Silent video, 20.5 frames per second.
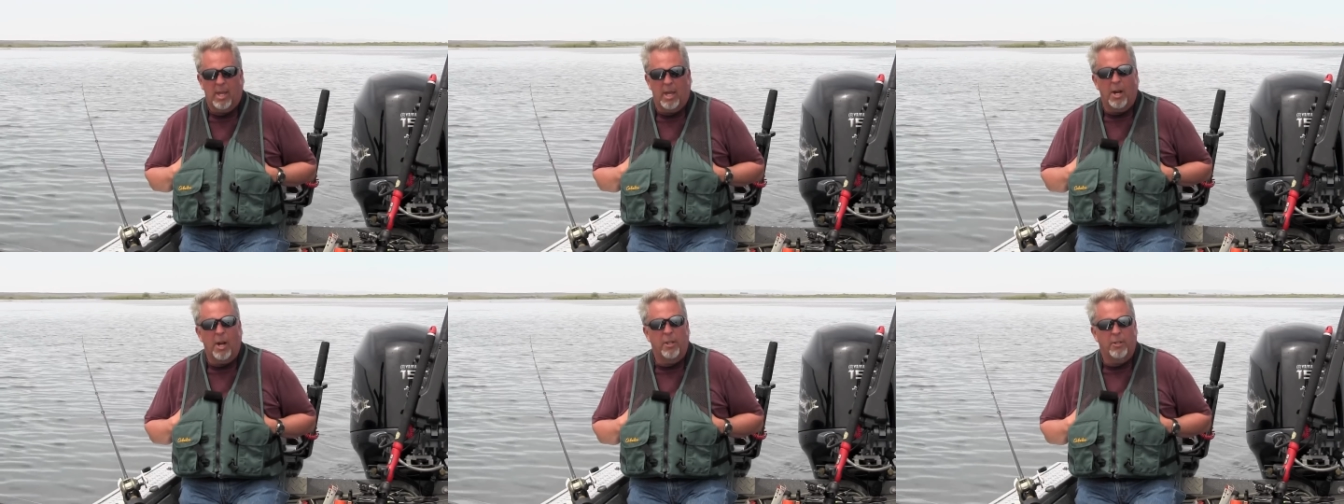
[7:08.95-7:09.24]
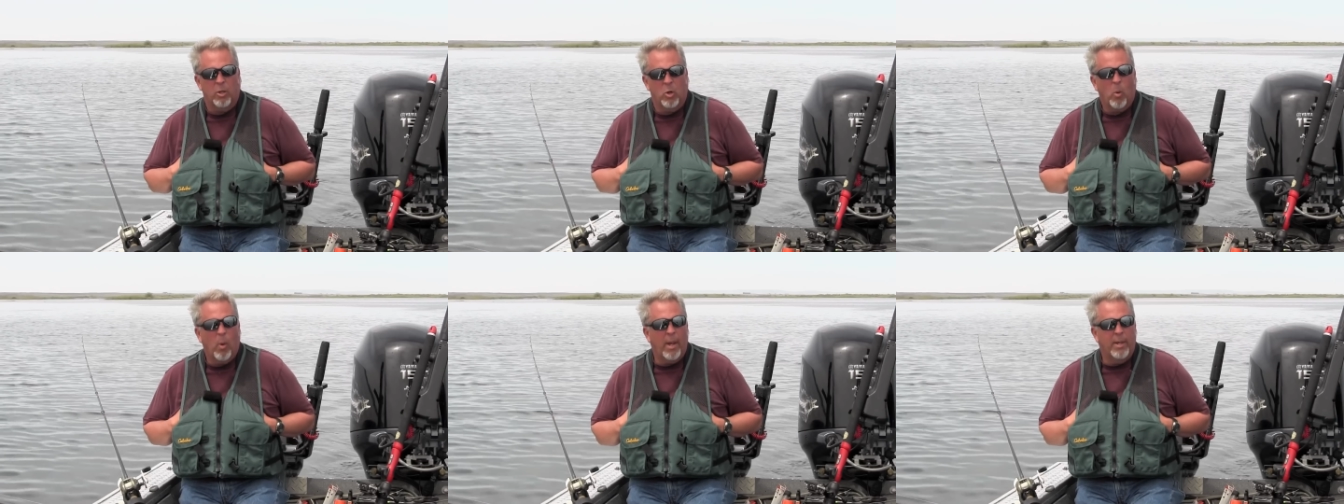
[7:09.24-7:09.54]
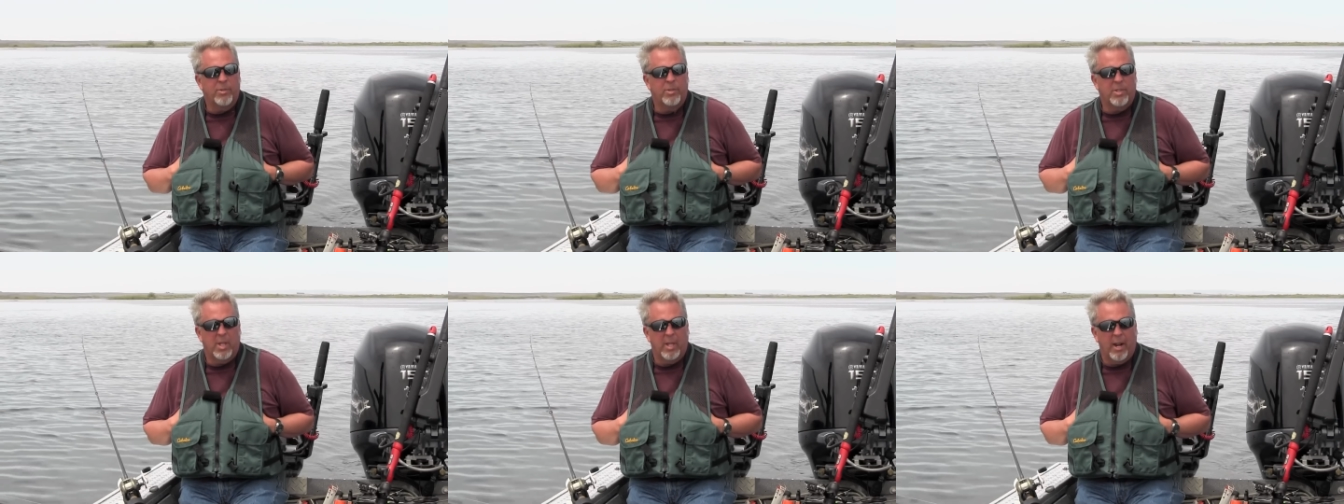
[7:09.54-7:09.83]
Another
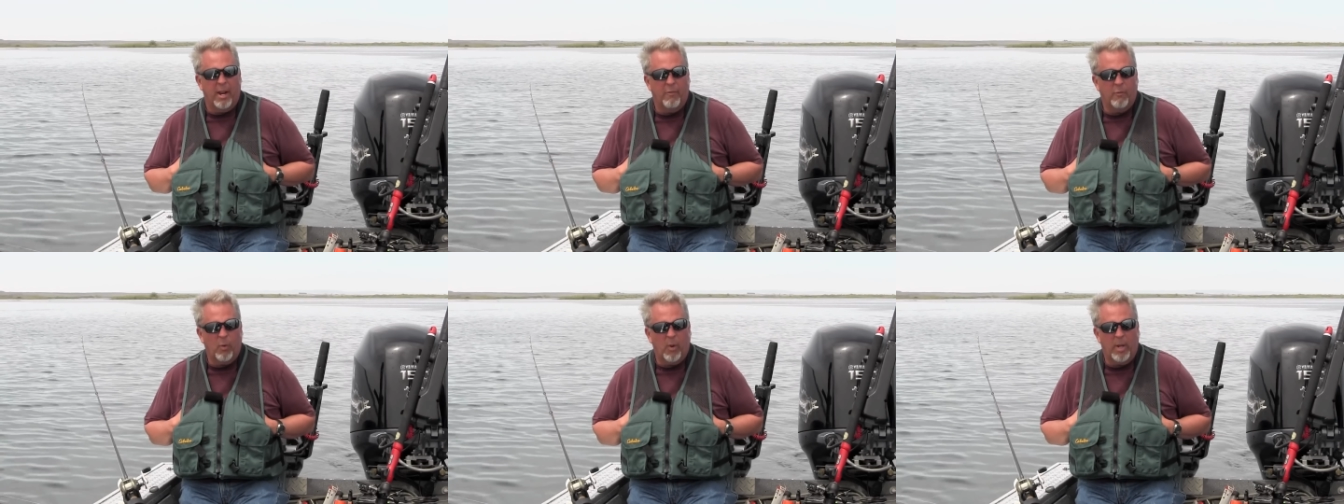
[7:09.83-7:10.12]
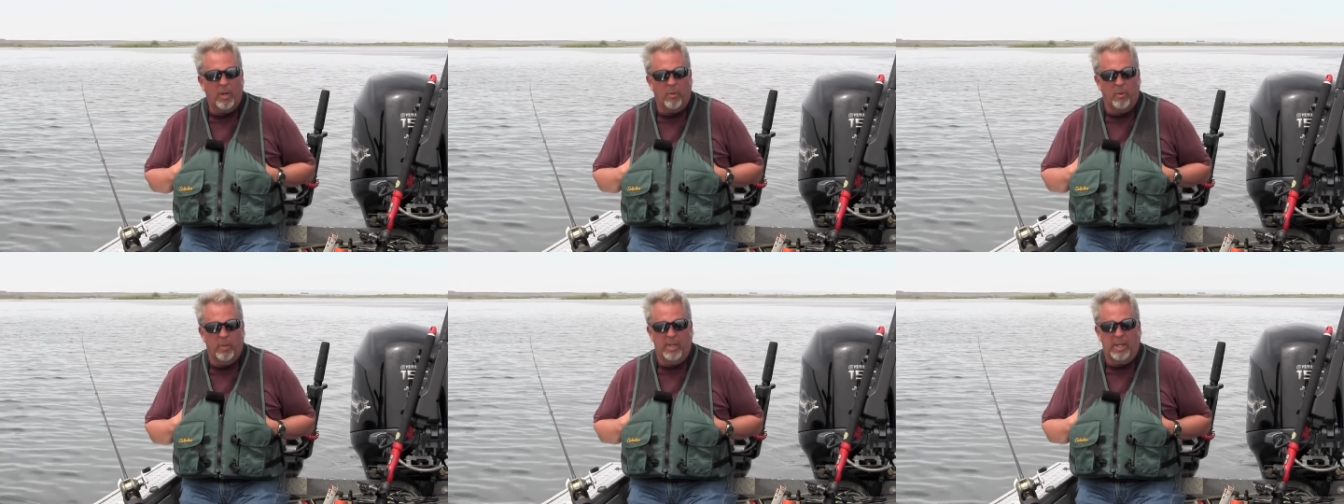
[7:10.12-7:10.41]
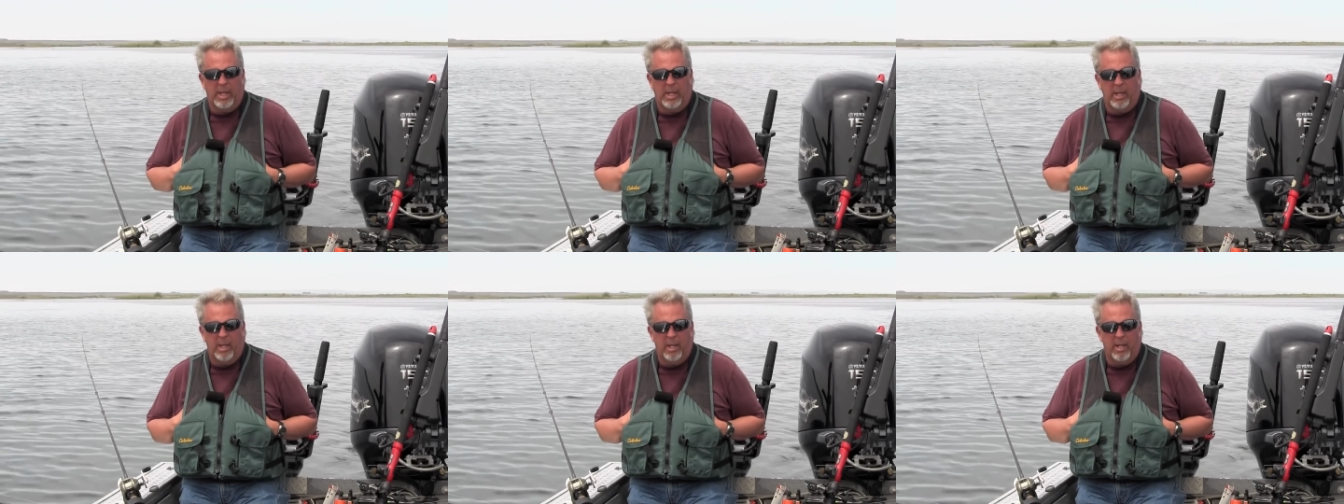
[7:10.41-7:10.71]
question I
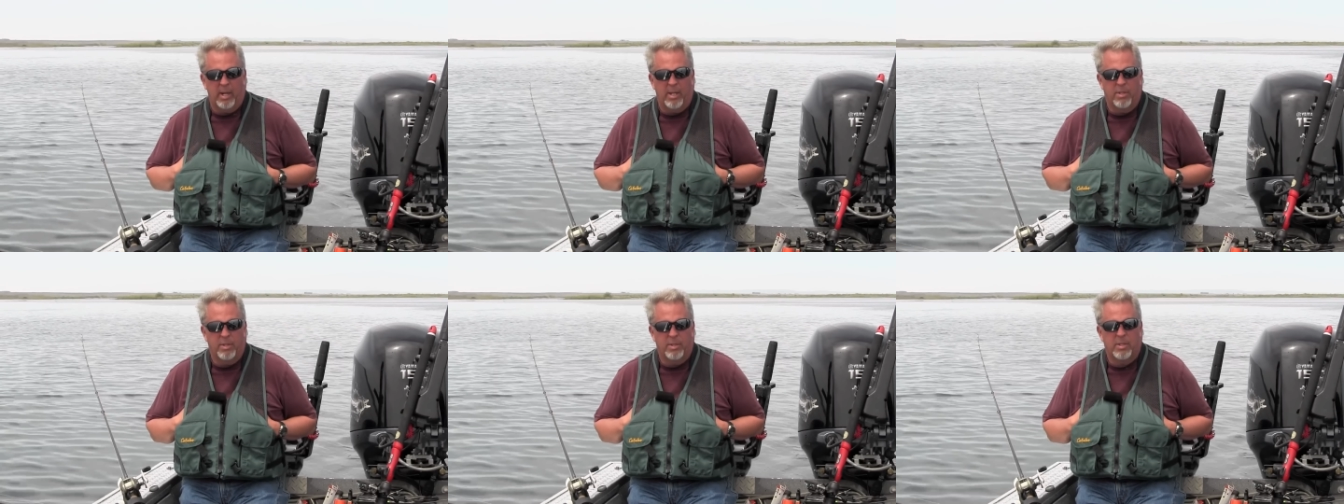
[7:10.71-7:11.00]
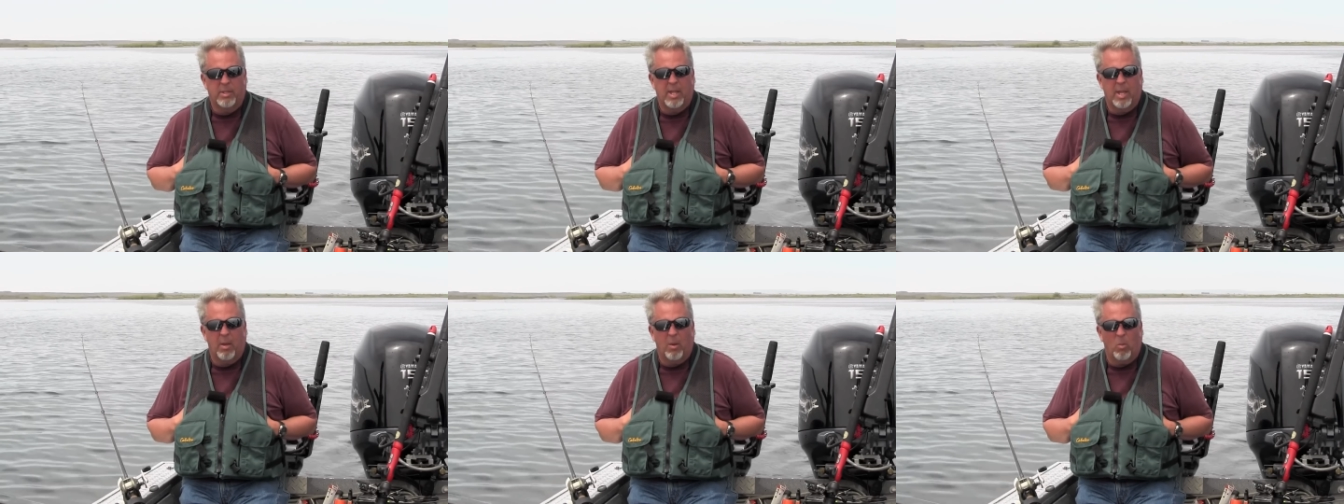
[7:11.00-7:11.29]
frequently get is,